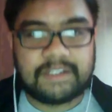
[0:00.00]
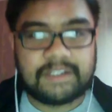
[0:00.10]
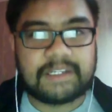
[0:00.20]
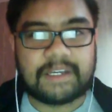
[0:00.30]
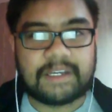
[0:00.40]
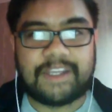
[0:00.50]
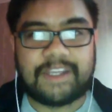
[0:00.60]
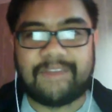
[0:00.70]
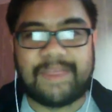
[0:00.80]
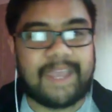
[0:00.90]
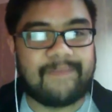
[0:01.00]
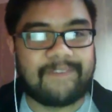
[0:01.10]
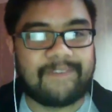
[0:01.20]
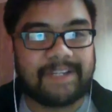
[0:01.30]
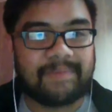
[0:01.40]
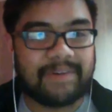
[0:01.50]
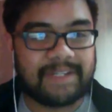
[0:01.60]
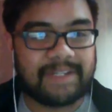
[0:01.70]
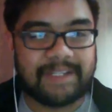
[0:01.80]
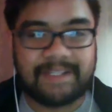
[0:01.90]
Yeah. Do you have a name for this
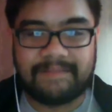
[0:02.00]
person?